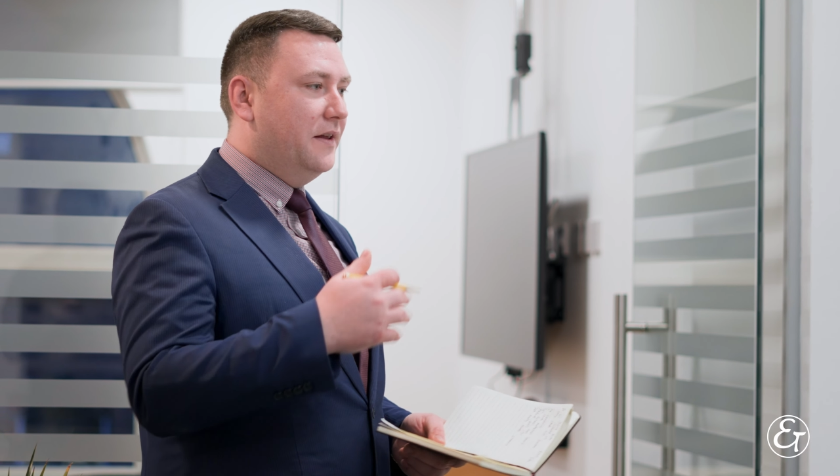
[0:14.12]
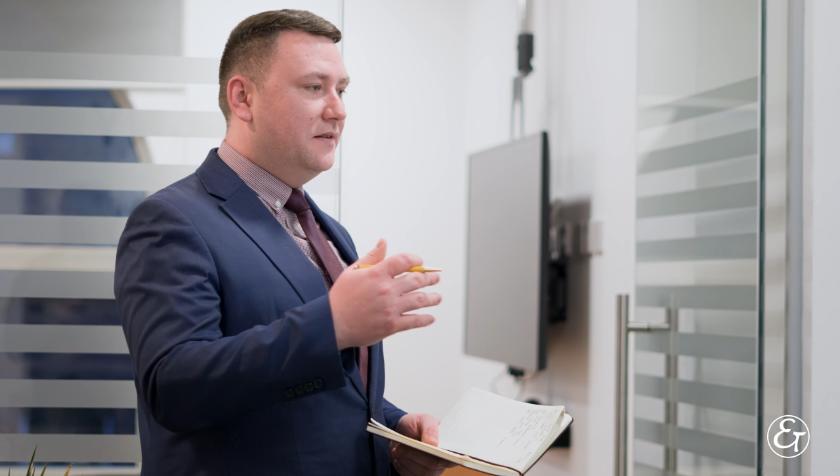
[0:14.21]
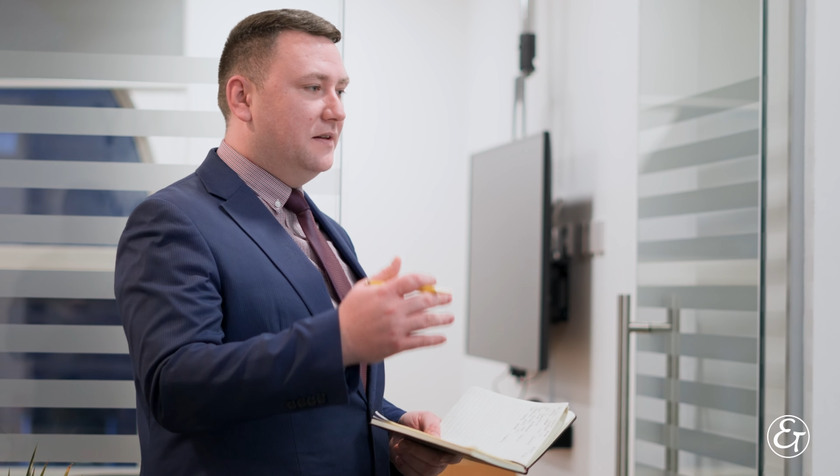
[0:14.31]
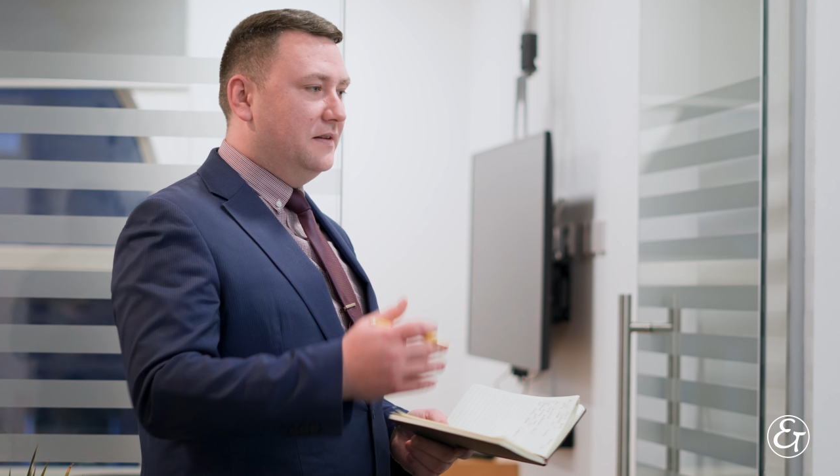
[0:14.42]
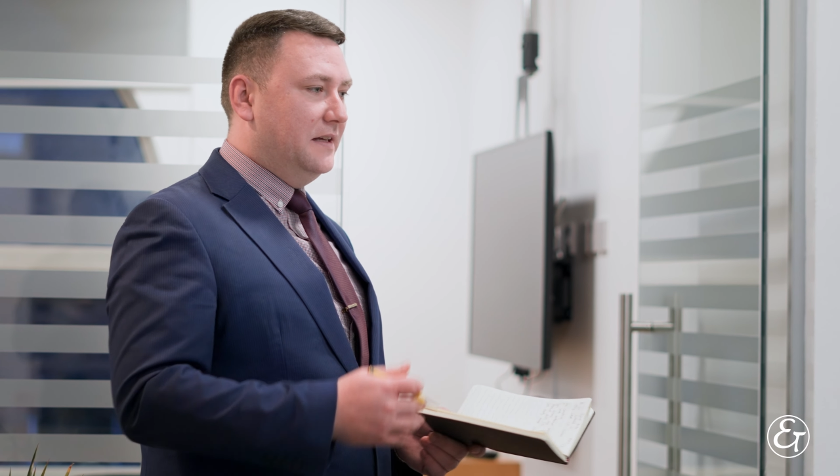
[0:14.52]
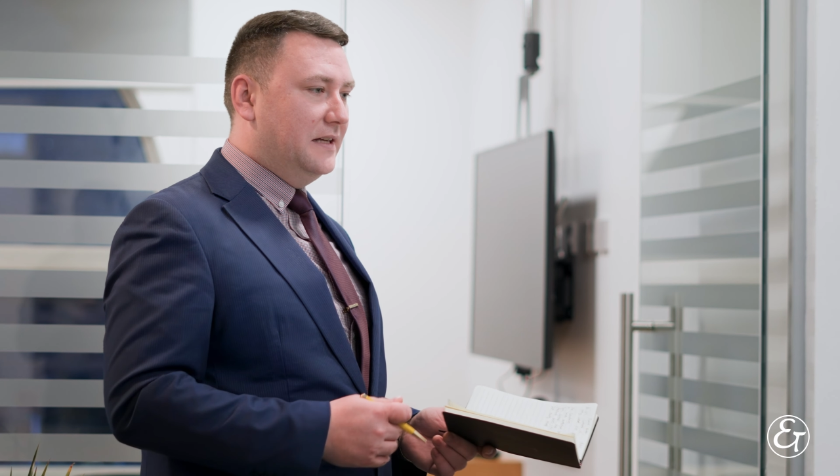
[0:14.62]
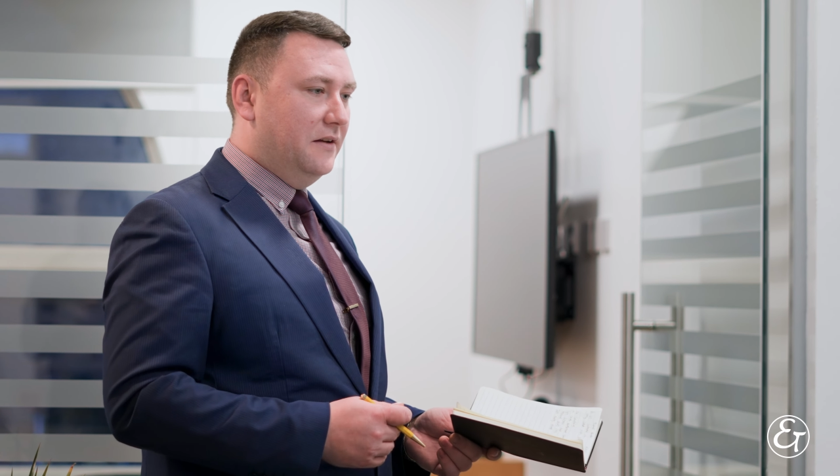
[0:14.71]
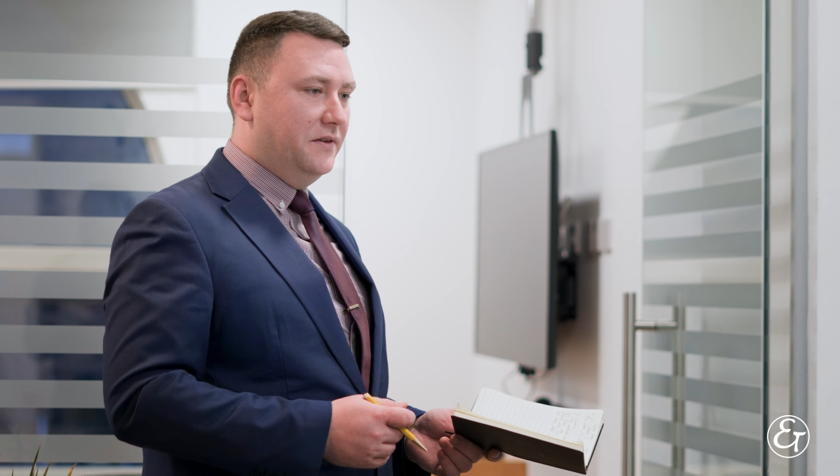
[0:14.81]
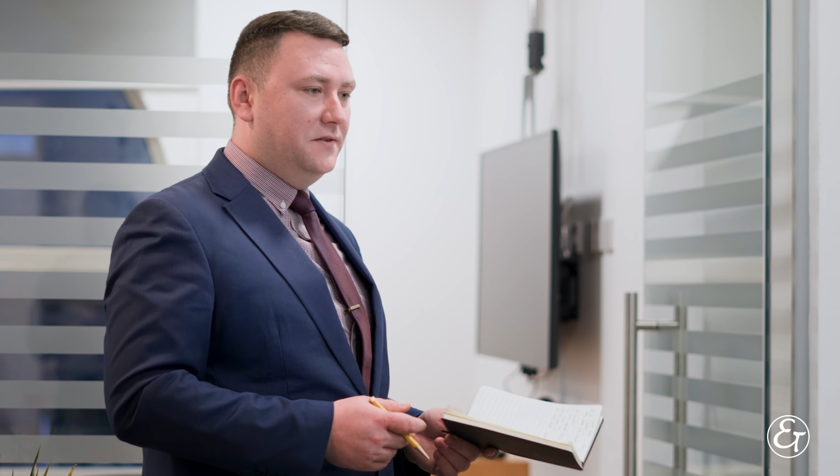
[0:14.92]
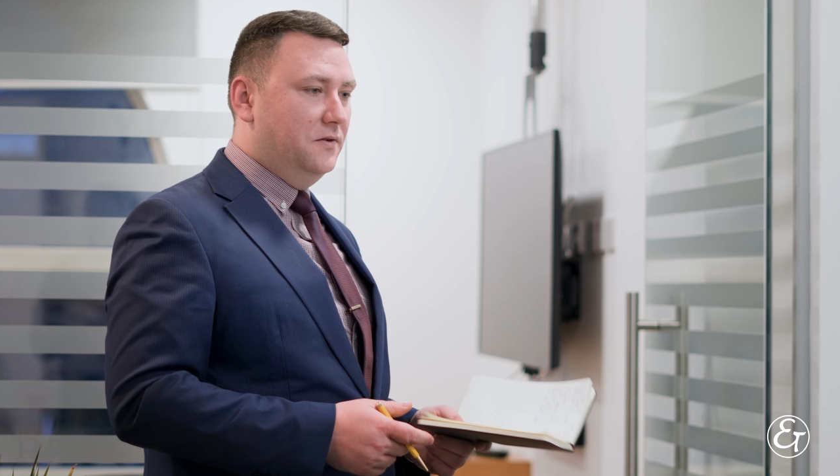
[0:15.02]
of all,
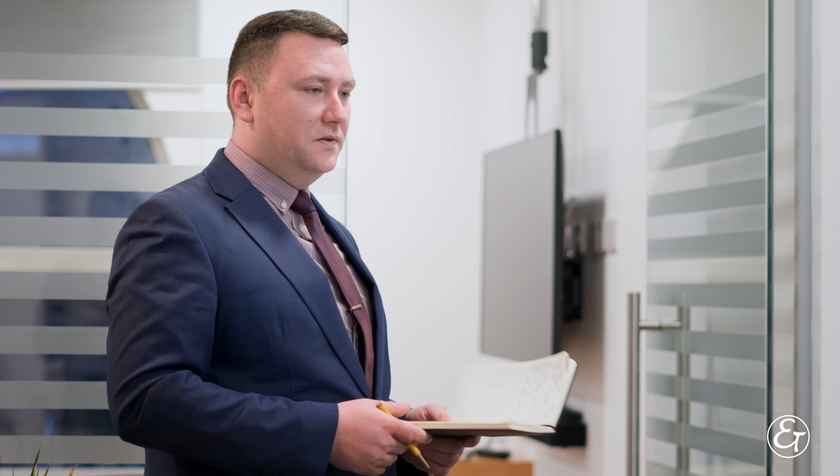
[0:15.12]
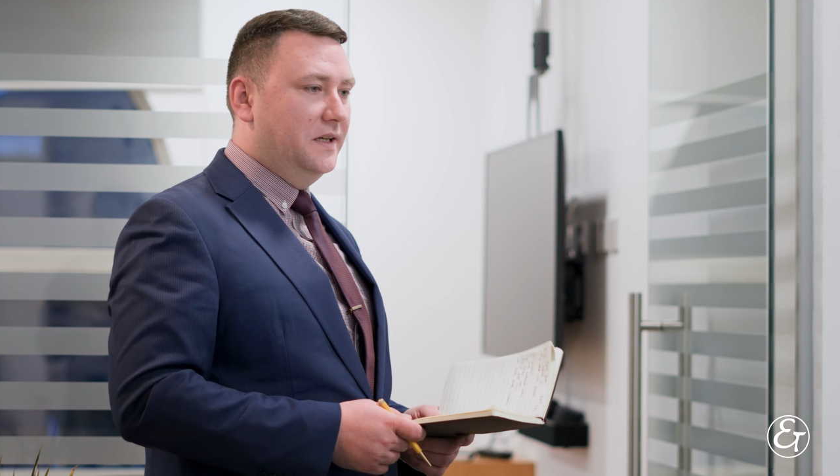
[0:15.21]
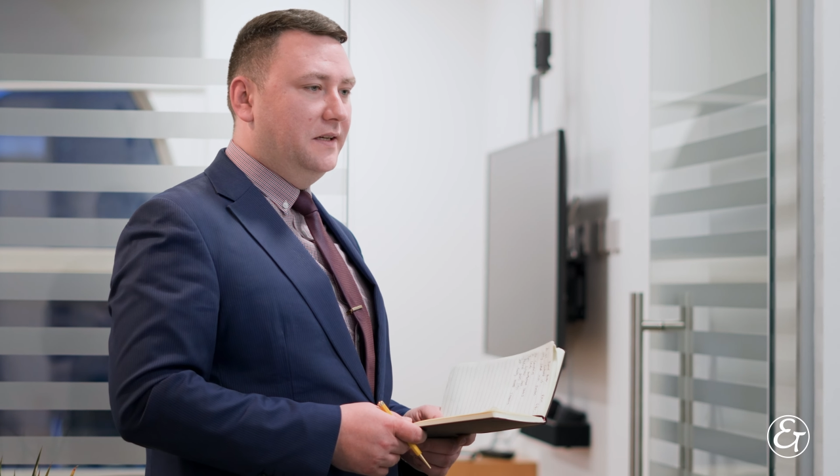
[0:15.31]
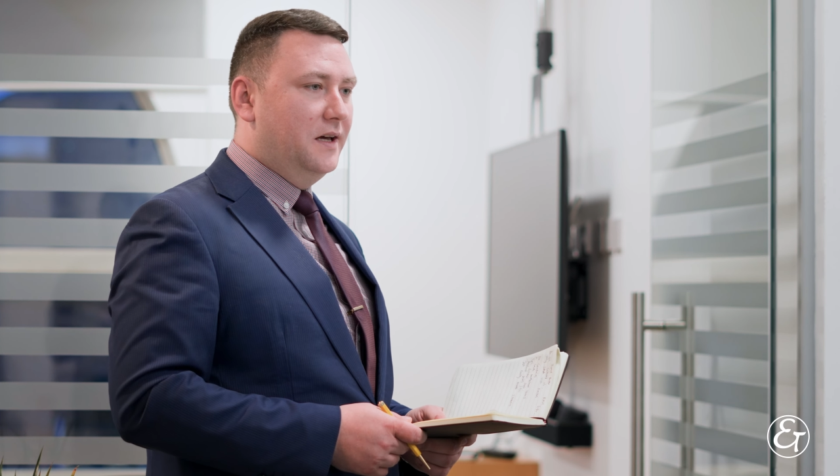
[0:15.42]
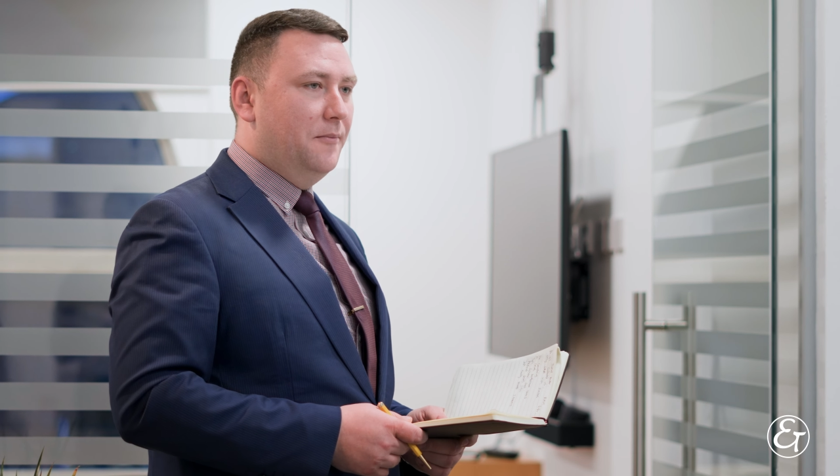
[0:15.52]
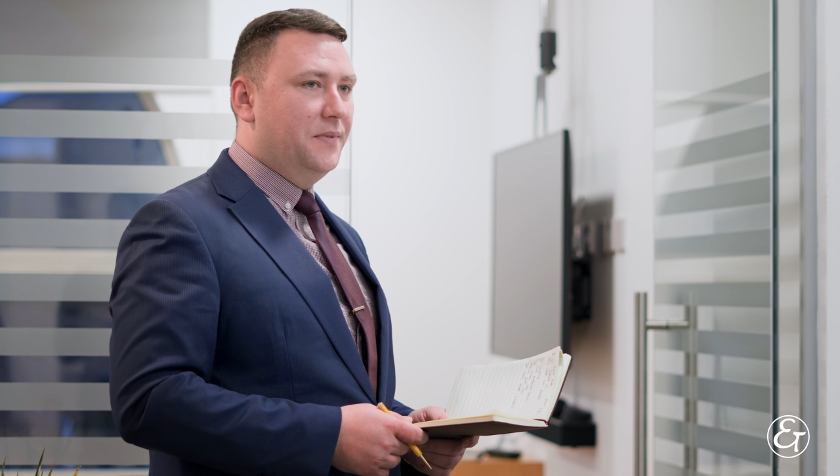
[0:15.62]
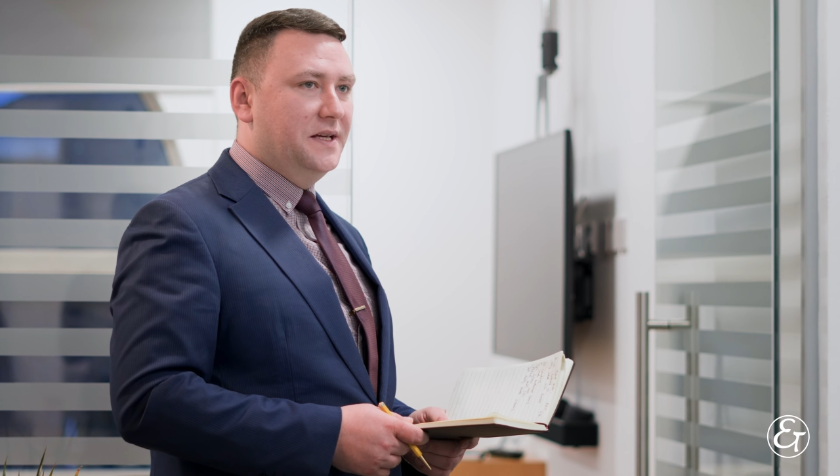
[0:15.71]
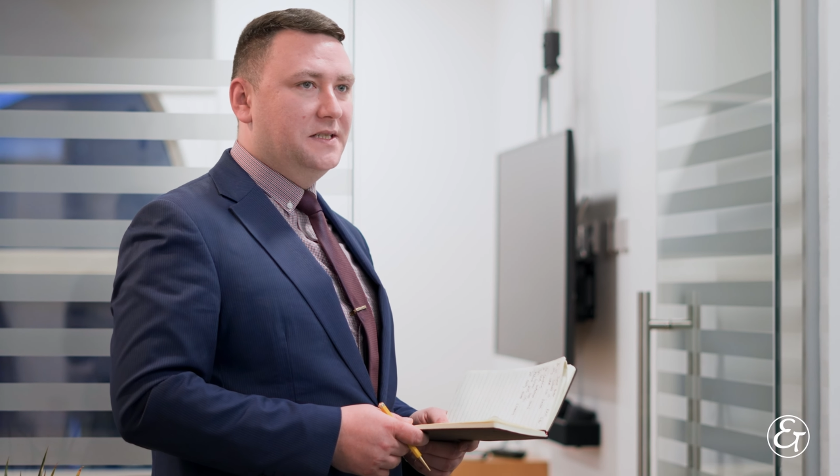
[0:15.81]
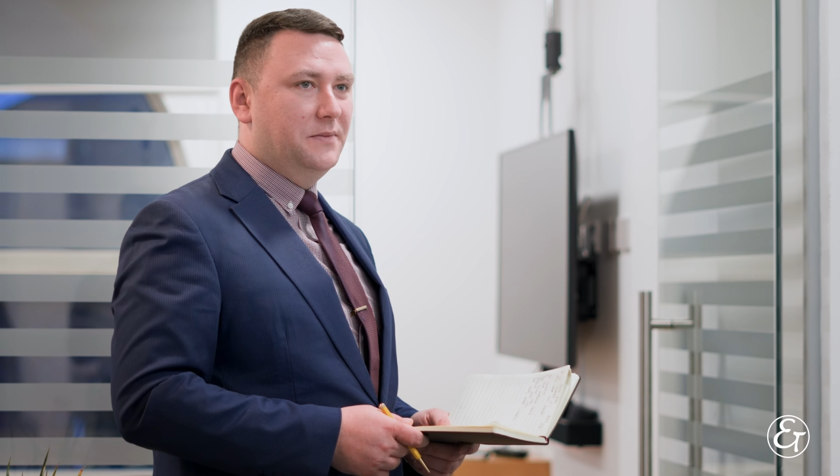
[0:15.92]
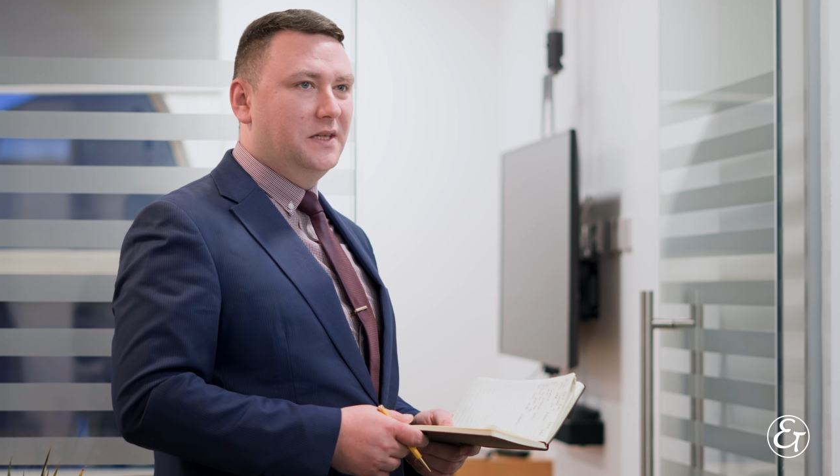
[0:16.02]
it's
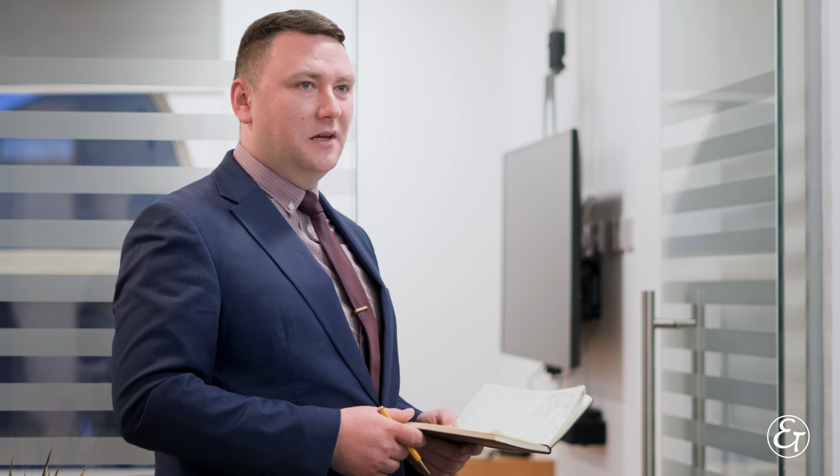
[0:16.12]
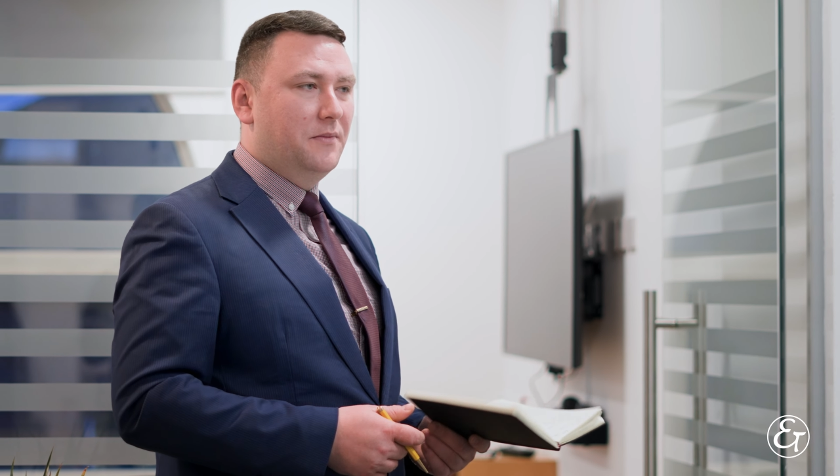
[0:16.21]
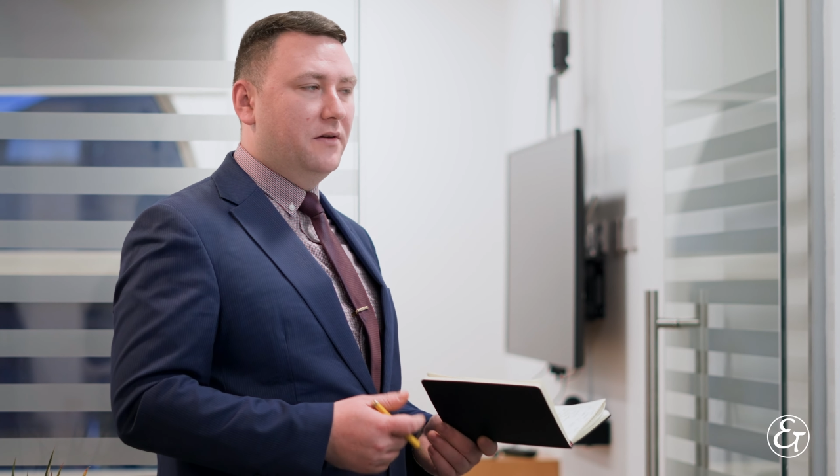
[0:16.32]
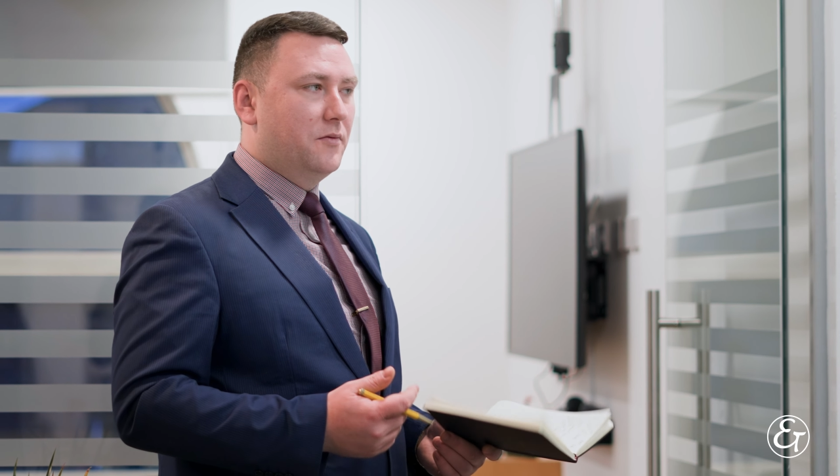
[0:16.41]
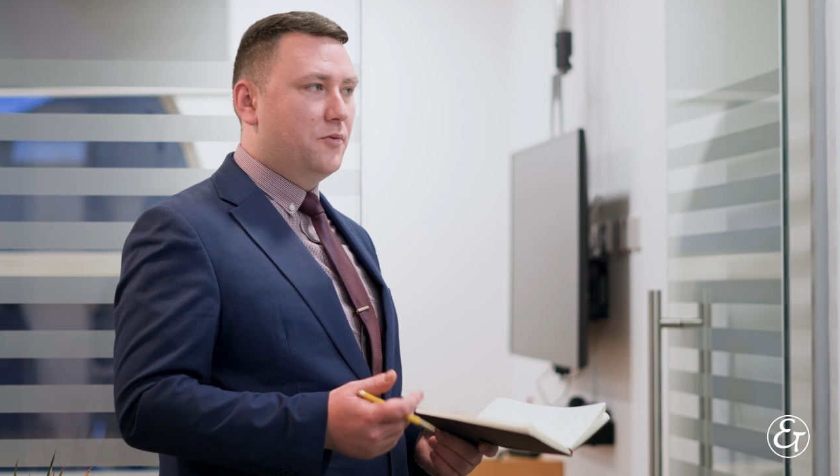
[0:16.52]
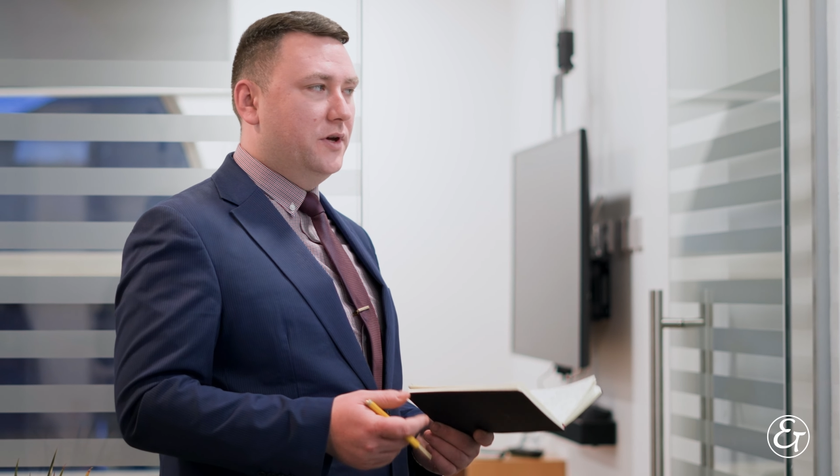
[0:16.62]
imperative to know the date that